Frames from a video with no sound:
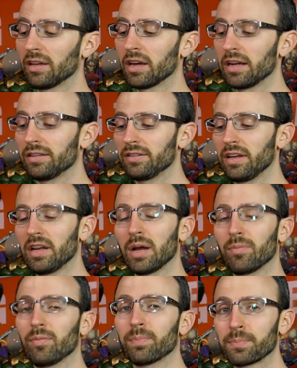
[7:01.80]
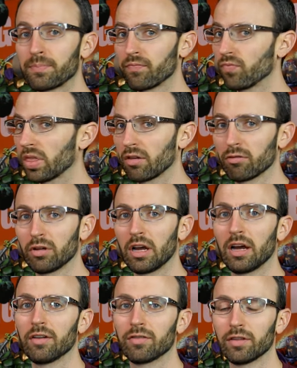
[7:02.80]
got set up
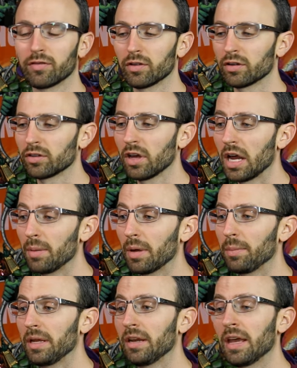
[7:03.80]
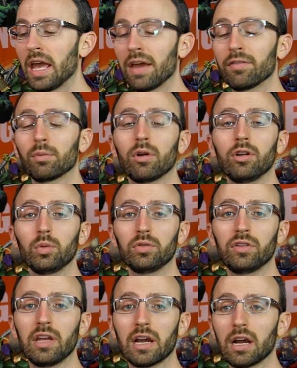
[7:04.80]
for the first time. I mean, everyone who
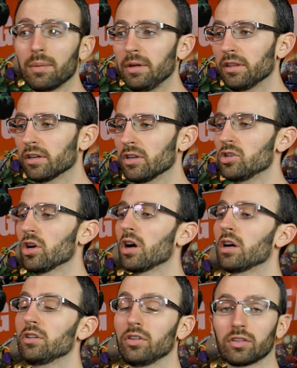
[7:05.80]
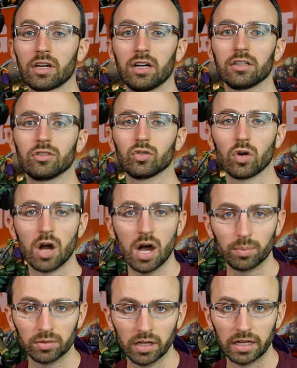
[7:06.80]
was there, I mean, their jaw just kind of
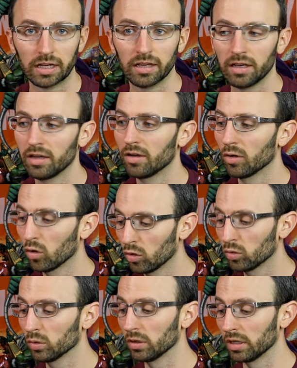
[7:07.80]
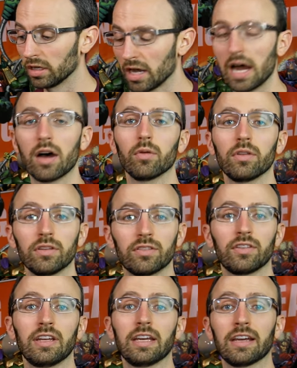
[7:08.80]
dropped. Like, holy cow,
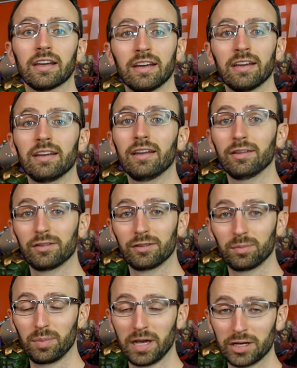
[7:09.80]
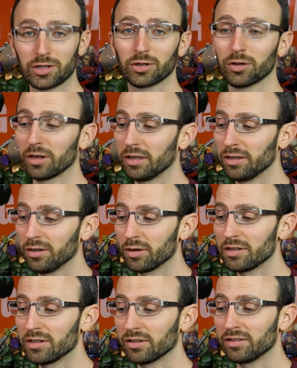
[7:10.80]
this thing is special. Like, you
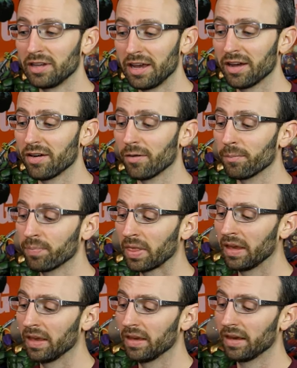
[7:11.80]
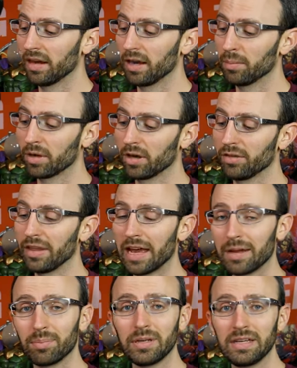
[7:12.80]
could just tell. But on
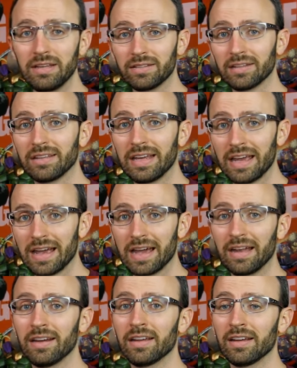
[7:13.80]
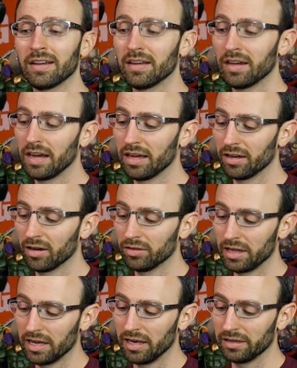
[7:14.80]
that piece that they had
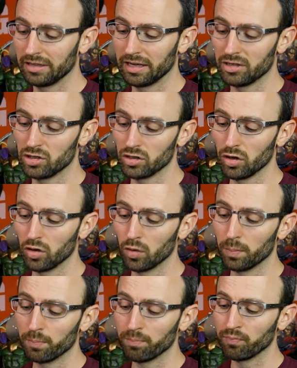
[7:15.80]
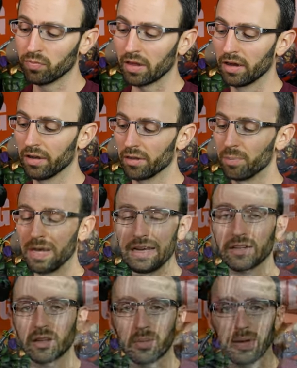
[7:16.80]
at that show, the
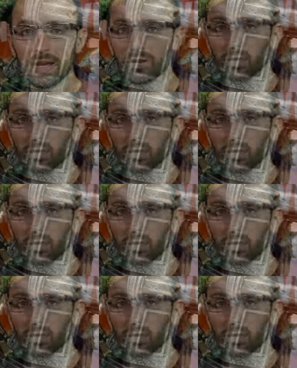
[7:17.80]
paint on the base